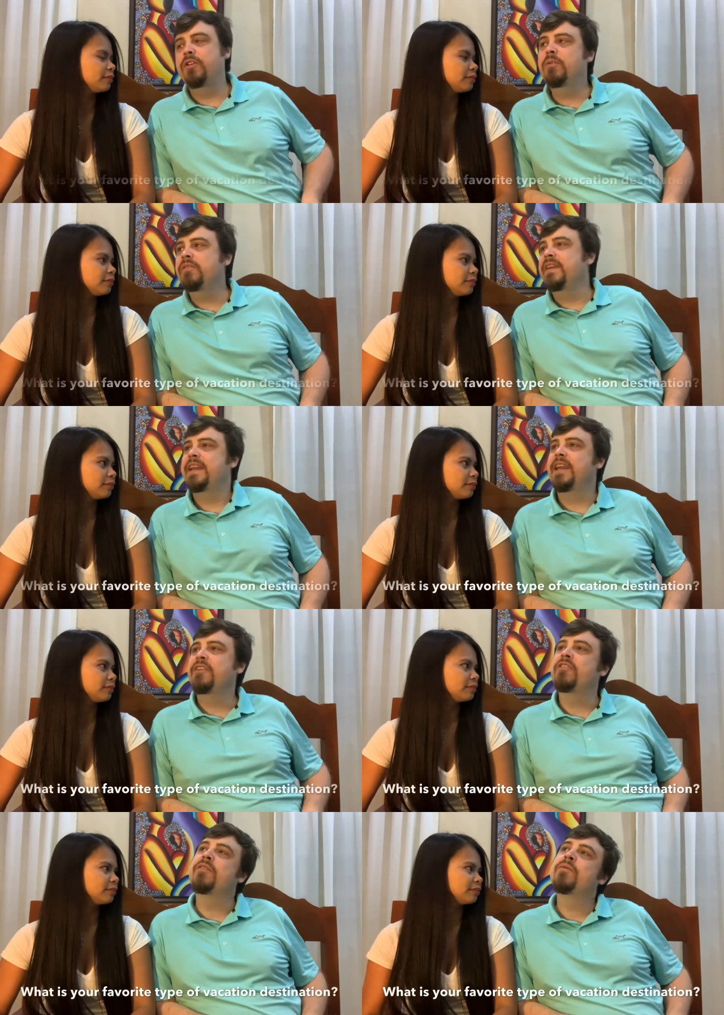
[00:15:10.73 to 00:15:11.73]
Speaker 1: go on
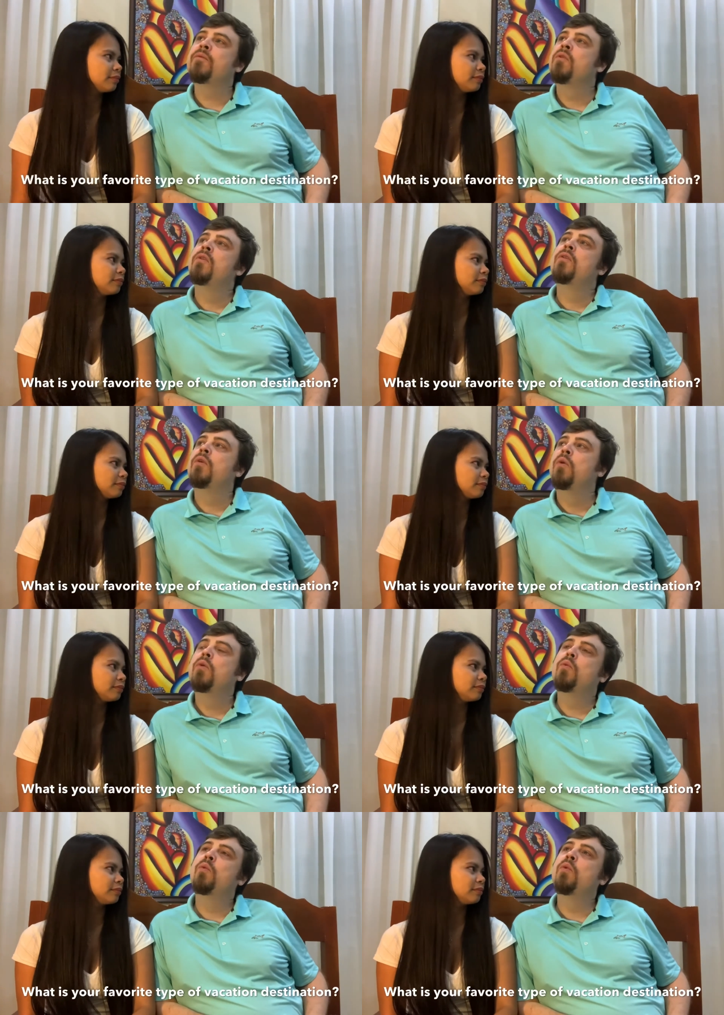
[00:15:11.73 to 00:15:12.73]
vacation,
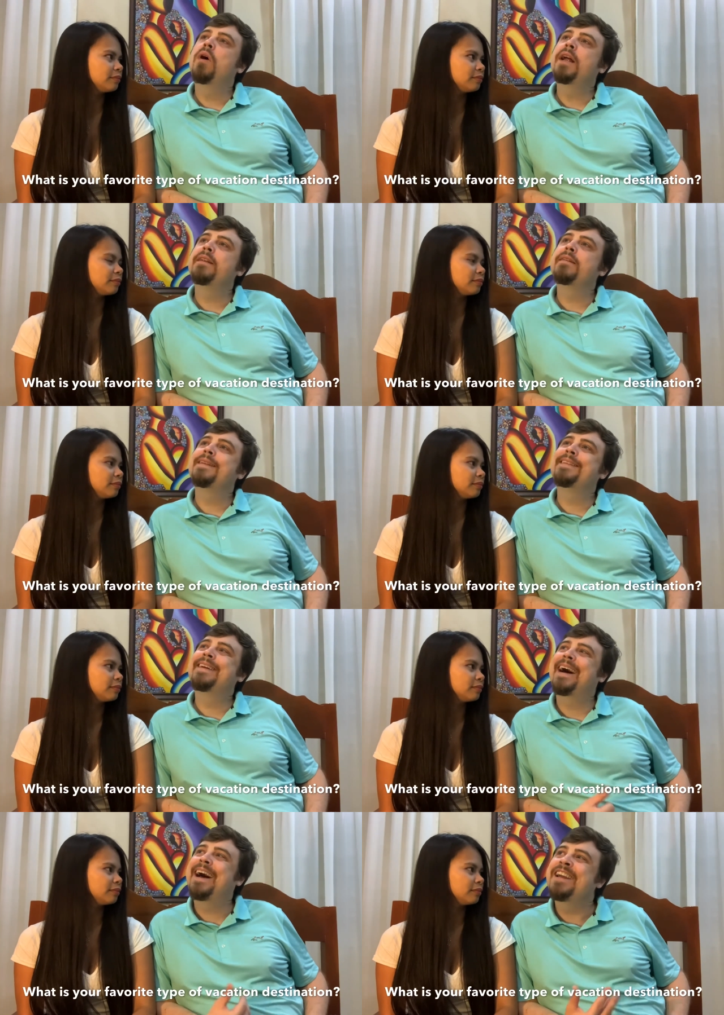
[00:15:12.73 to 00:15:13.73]
what
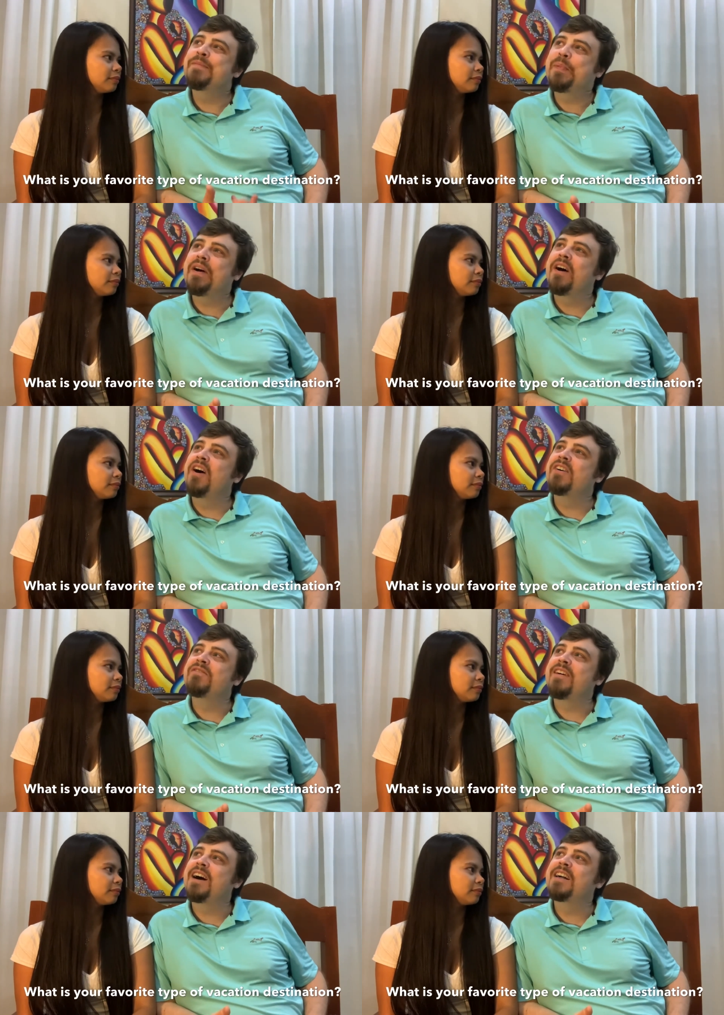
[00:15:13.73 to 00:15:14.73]
type
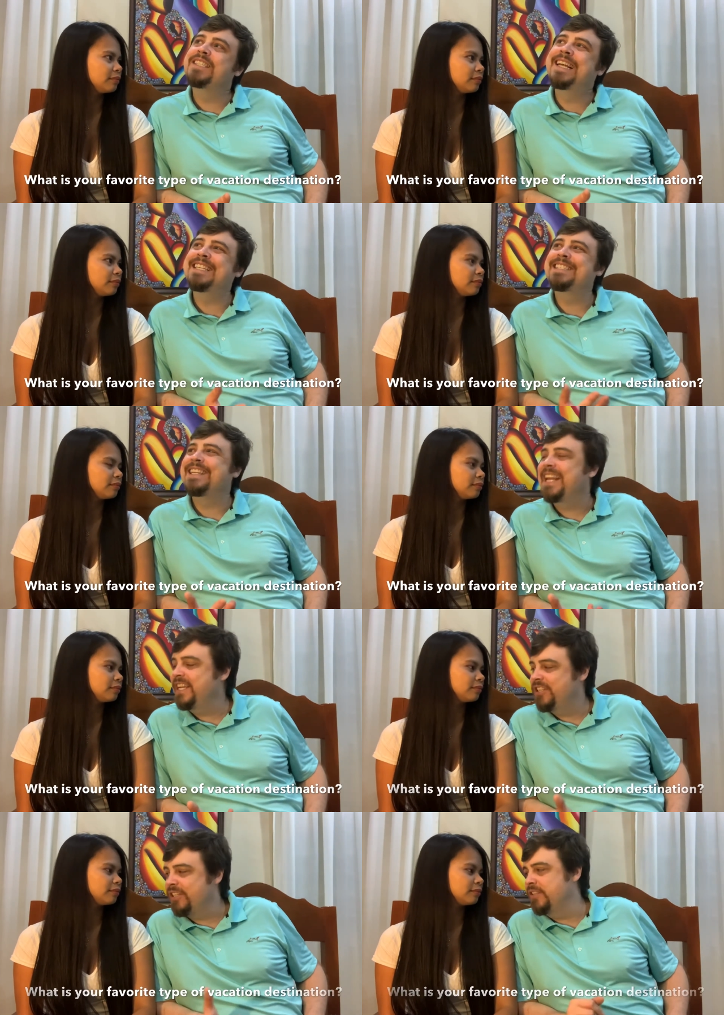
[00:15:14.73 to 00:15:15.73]
of
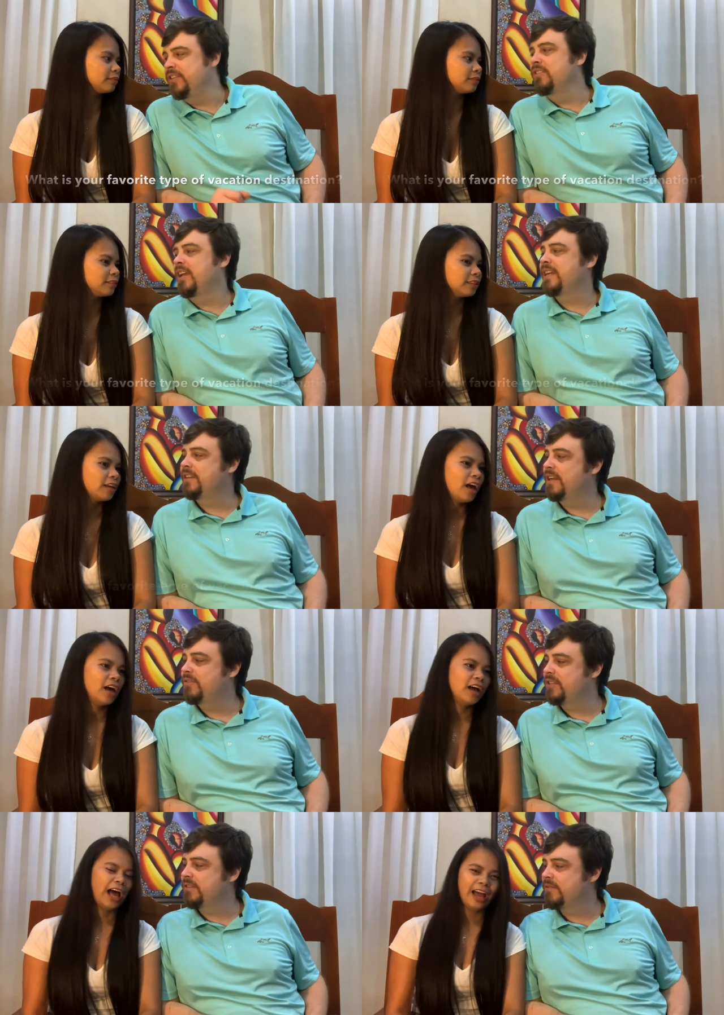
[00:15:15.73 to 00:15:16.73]
destination do you like to go
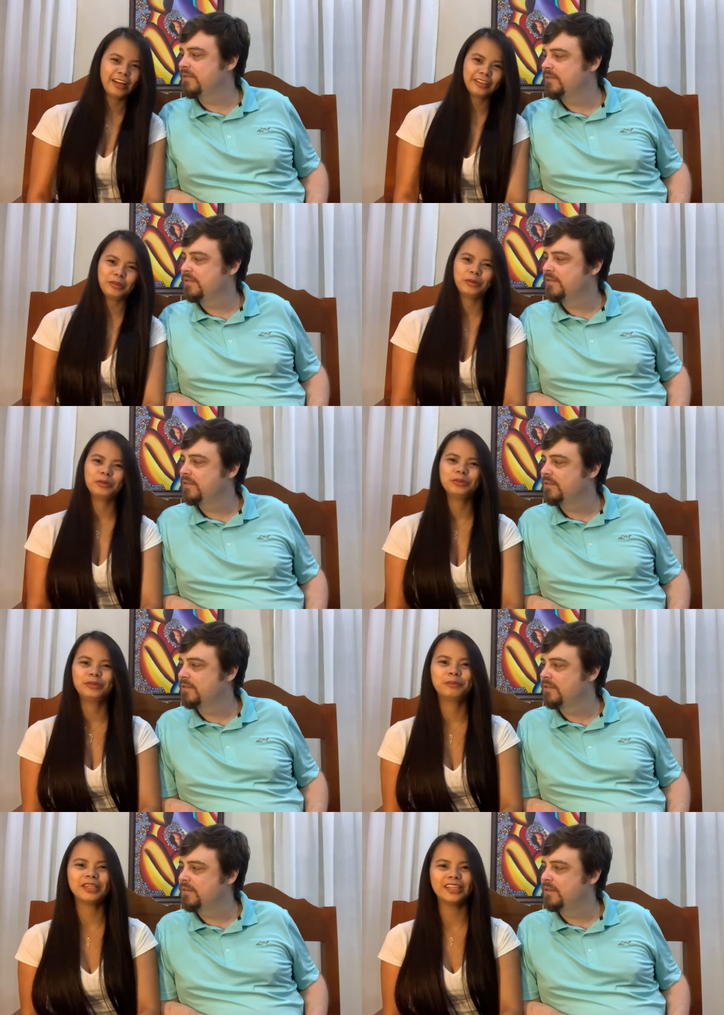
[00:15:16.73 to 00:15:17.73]
to?
Speaker 2: I like to go to the
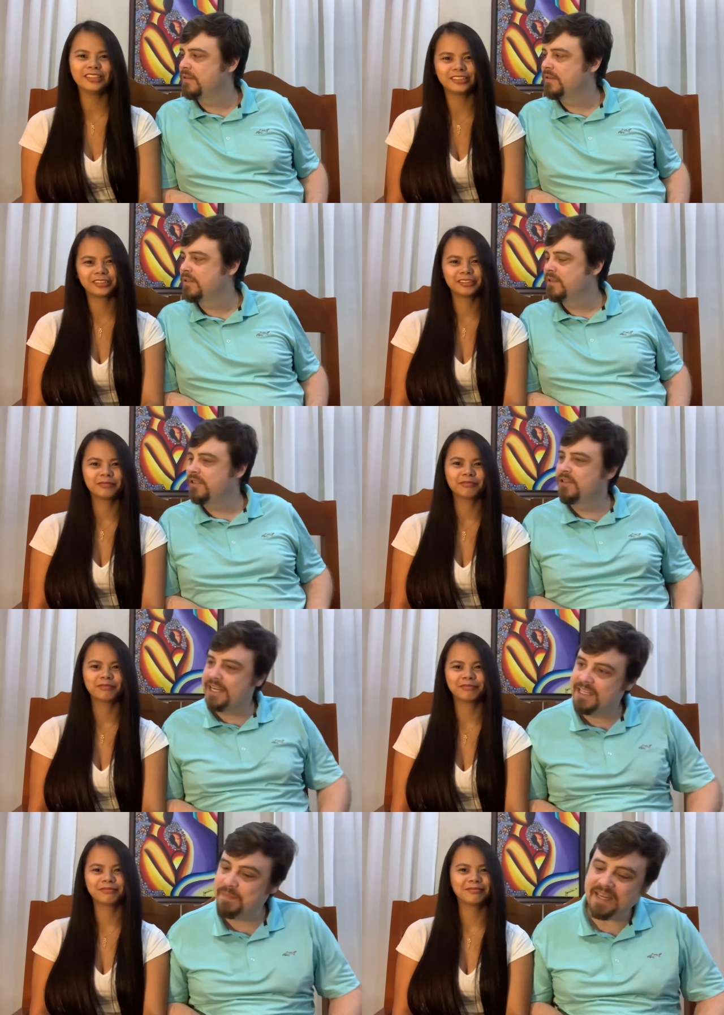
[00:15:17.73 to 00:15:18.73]
beach.
Speaker 1: You
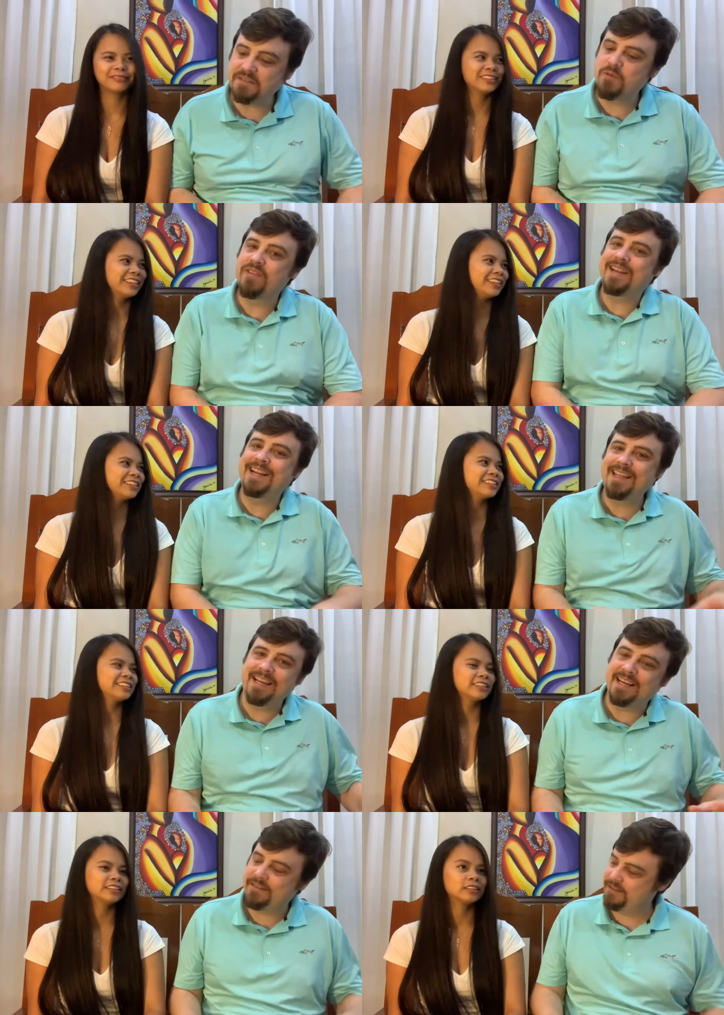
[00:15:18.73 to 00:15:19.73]
like the beach more than anything
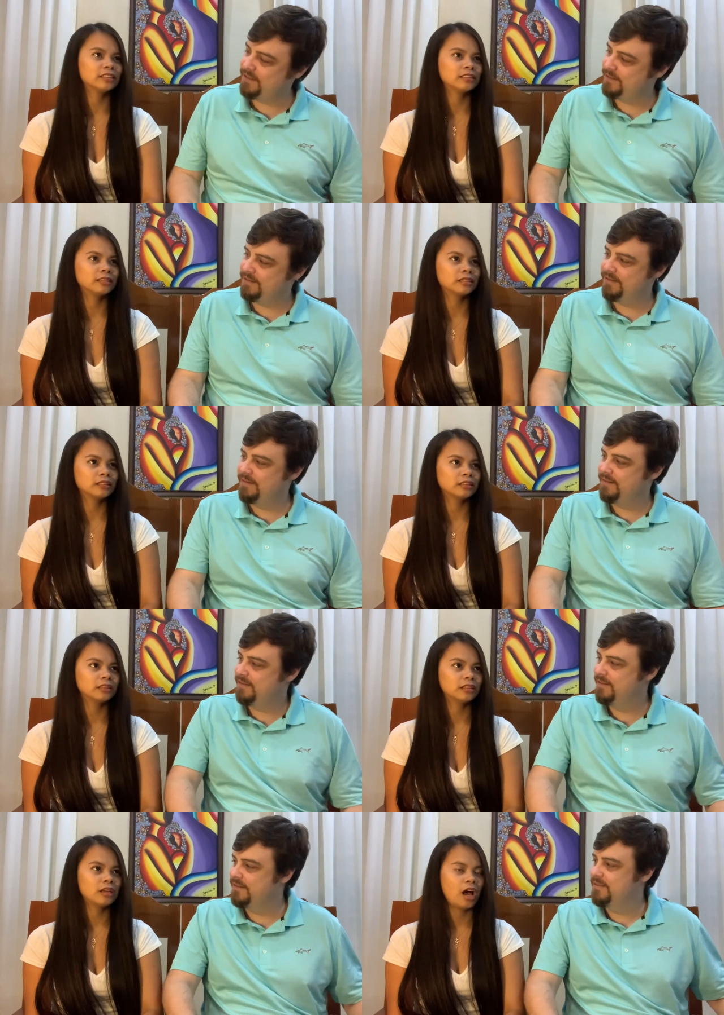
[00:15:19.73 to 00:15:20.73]
else?
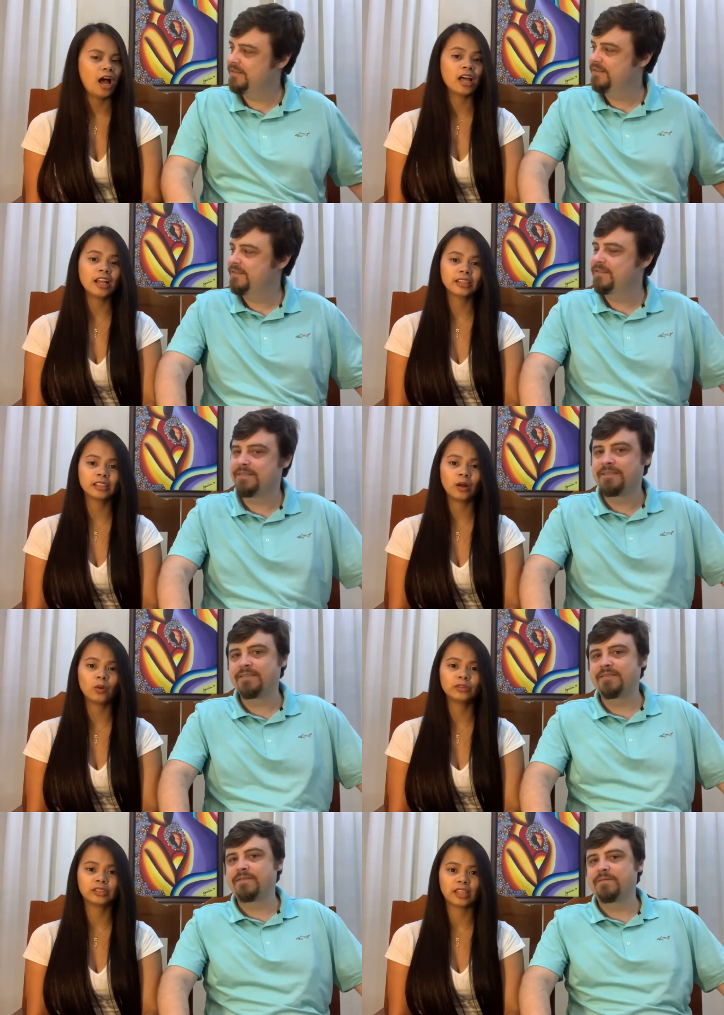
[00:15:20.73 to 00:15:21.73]
Speaker 2: I like the
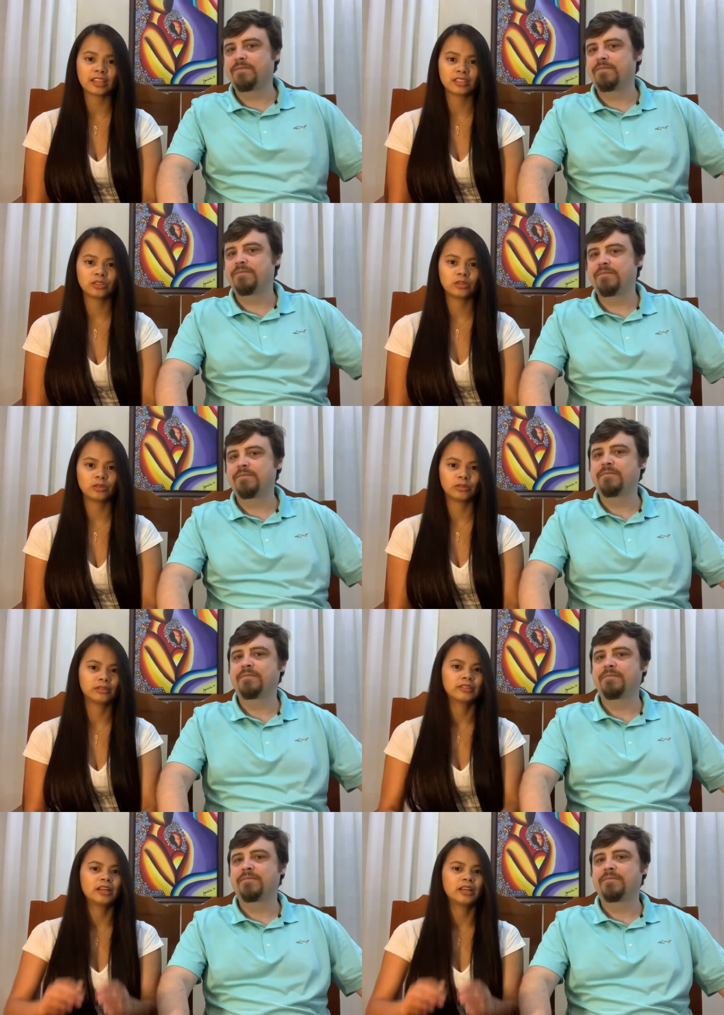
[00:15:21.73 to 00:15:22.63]
old texture, the,